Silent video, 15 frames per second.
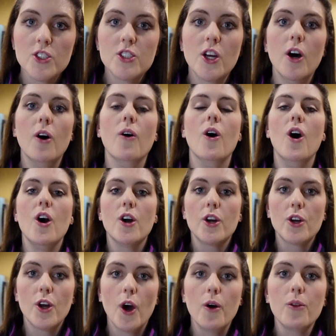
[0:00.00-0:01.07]
So
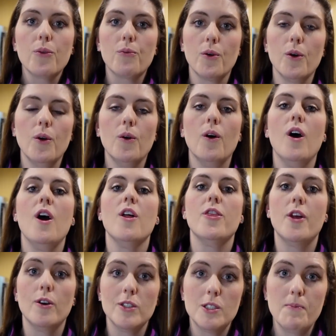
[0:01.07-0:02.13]
go through
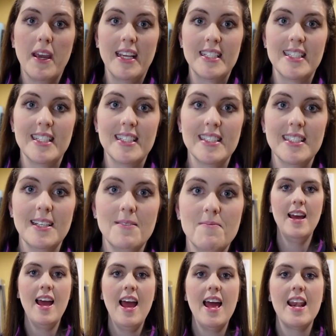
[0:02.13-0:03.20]
those spaces.
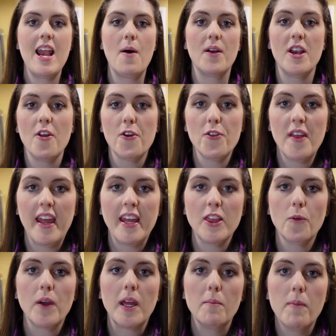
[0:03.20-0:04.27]
Now, another thing that
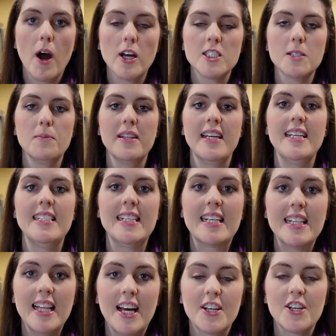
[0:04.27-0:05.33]
we could possibly
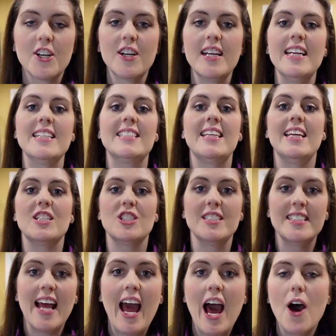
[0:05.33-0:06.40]
declutter is kitchen
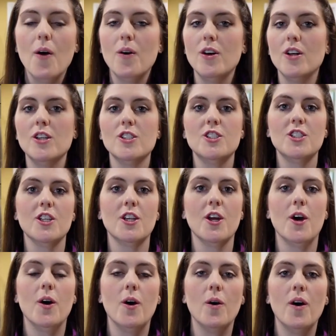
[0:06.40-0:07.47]
towels, you
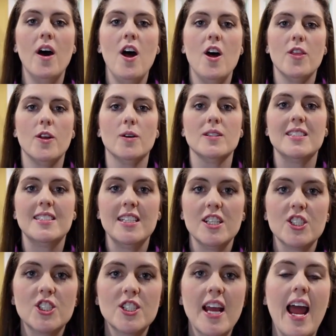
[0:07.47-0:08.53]
know, those
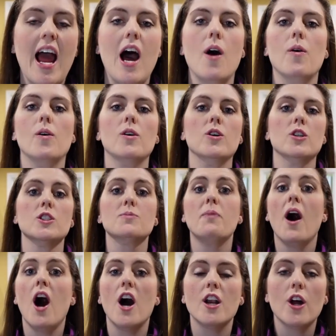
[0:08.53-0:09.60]
dish towels,
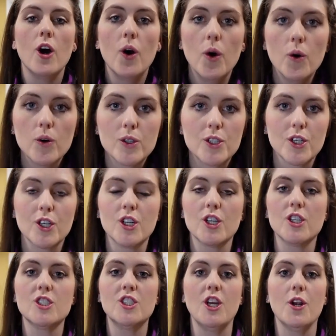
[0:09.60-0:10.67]
pot
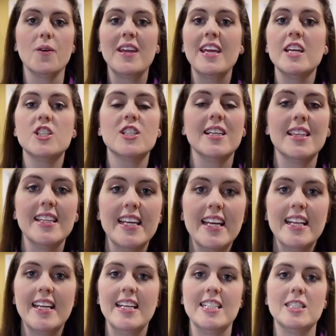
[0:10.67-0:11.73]
holders, you know, kitchen
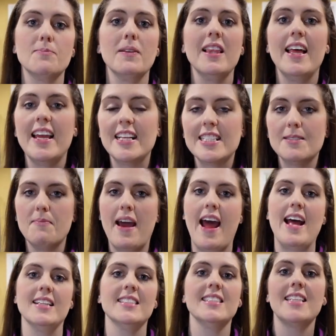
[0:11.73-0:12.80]
linens,
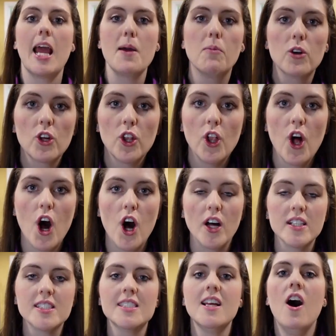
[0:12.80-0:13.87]
placemats,
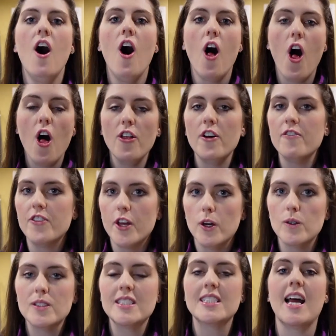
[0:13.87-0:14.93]
tablecloths, all of
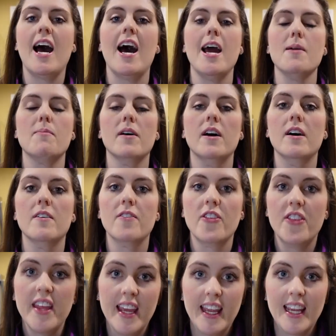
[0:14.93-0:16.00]
those type of
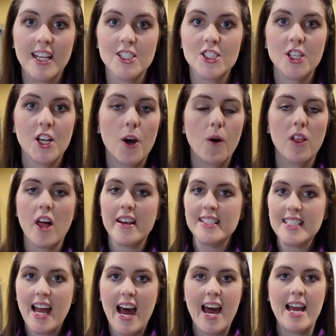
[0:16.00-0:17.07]
things. You know, a lot of
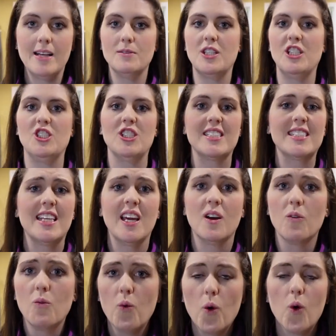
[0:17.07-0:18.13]
times they just
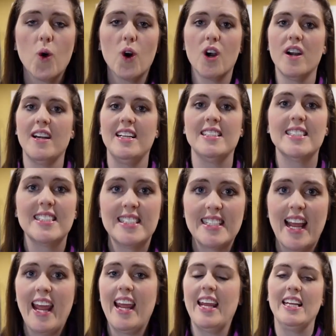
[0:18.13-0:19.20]
get worn and
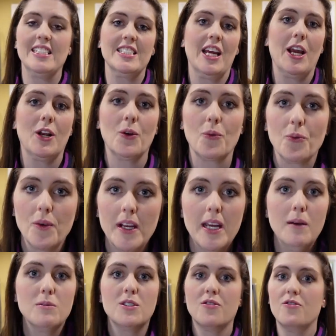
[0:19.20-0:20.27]
stained and
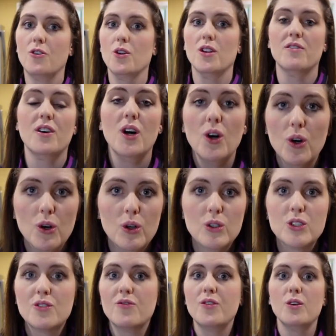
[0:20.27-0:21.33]
ripped, full of
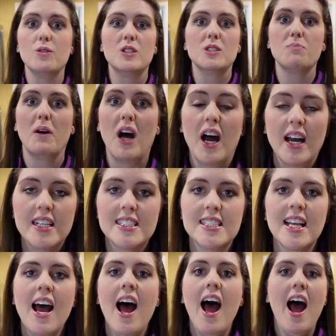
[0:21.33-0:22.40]
holes, food spots.
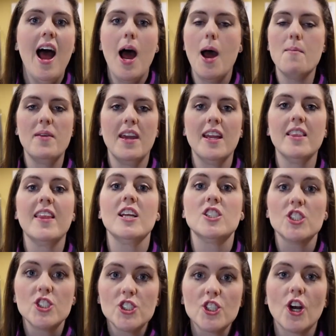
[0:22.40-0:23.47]
I mean, they
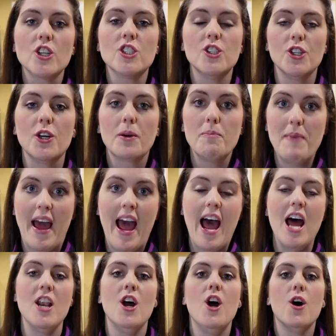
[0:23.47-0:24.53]
just start to look
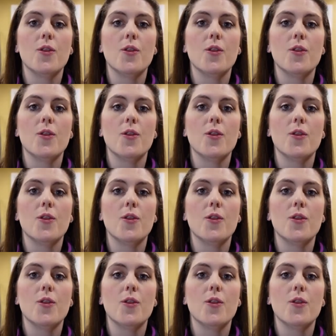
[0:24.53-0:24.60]
bad.